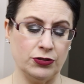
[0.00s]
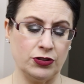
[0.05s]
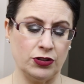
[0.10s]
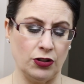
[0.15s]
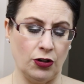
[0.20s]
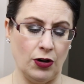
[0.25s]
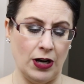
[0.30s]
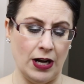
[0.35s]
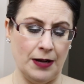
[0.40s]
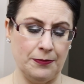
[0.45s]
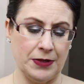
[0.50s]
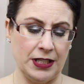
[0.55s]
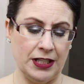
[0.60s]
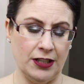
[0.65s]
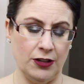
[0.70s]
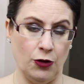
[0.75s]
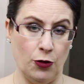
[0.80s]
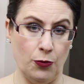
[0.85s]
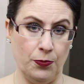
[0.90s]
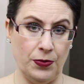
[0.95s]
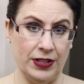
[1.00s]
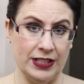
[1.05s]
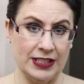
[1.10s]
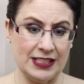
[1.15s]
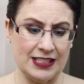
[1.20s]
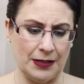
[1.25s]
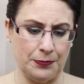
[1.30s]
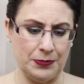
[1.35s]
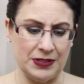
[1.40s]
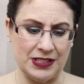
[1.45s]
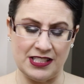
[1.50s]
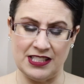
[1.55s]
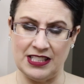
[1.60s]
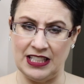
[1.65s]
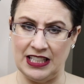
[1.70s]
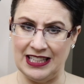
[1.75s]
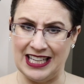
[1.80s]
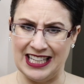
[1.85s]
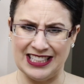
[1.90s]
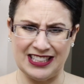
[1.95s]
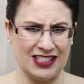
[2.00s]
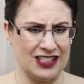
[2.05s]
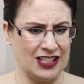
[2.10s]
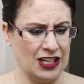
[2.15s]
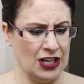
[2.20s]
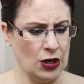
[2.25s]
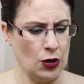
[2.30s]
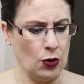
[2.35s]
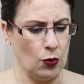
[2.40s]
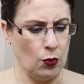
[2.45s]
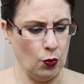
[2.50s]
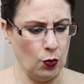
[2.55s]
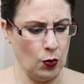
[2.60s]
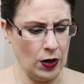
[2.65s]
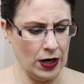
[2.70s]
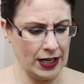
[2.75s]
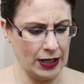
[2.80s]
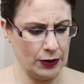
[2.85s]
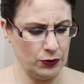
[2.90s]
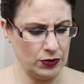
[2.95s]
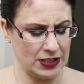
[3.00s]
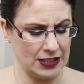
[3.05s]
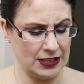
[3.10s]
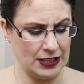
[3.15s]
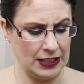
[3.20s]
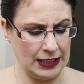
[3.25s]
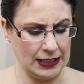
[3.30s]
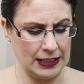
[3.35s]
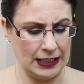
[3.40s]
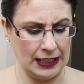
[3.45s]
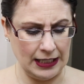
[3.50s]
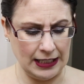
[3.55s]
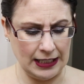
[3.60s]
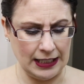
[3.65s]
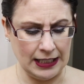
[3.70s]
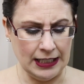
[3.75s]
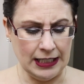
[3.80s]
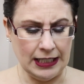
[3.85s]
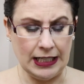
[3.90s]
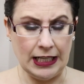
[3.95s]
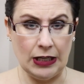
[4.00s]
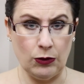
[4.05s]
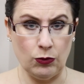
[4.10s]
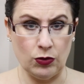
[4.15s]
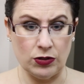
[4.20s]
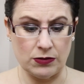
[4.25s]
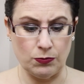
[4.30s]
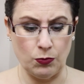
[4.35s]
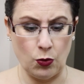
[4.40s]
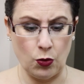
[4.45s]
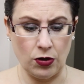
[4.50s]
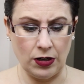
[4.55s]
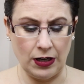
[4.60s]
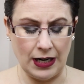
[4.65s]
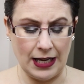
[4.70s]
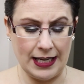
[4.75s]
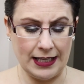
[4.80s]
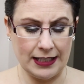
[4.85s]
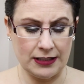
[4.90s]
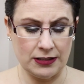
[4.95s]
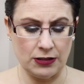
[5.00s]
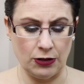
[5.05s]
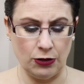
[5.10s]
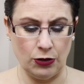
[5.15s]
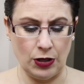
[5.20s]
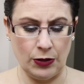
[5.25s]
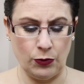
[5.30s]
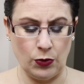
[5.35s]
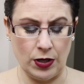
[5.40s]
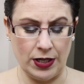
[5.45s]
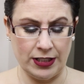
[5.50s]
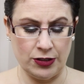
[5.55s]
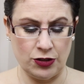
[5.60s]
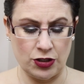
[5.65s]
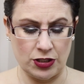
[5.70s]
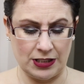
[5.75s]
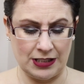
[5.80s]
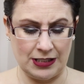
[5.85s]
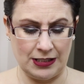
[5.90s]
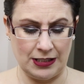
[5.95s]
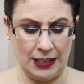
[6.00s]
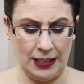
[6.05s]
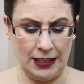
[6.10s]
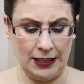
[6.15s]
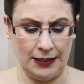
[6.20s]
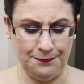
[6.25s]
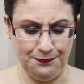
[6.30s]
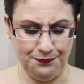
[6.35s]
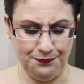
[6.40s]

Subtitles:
So I'm going to open this up and see. That's what I was thinking it was more like. So I want to just see